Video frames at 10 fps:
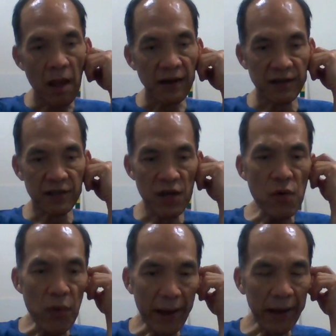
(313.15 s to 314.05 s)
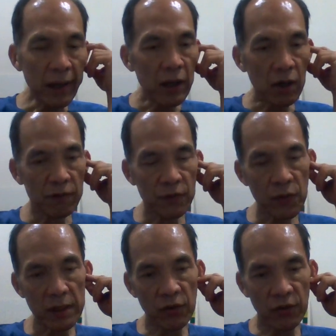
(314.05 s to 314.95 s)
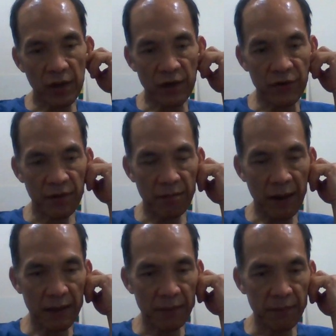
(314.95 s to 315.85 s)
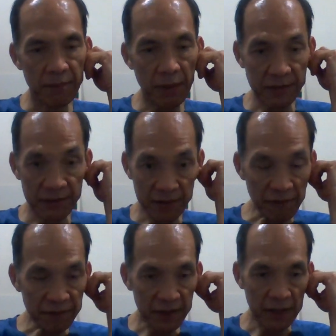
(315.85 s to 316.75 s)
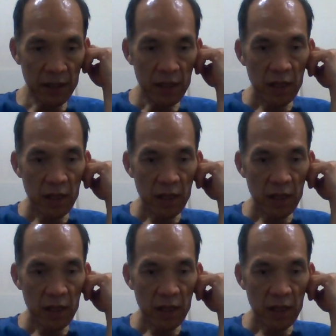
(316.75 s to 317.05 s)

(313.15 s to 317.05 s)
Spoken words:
This new way of doing coronary bypass grafting,